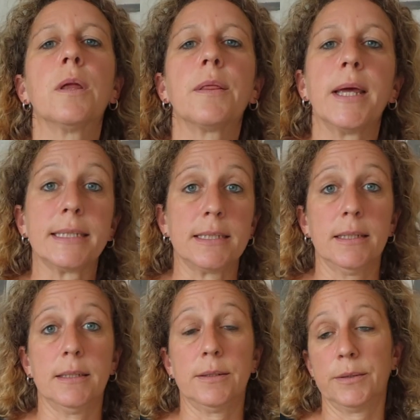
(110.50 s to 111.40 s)
That's
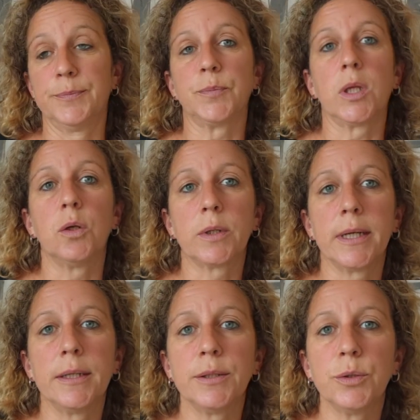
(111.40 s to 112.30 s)
it. You
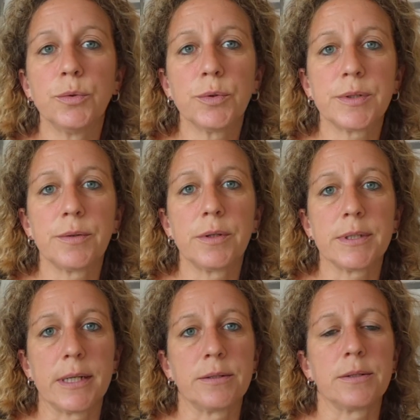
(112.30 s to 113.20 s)
can use this
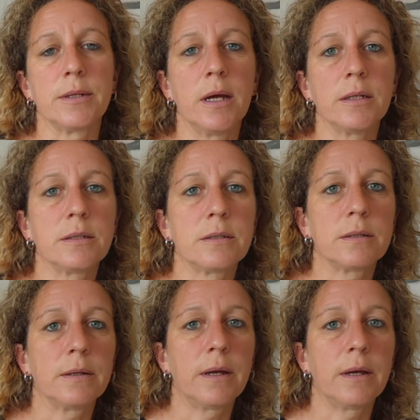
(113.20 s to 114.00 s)
exercise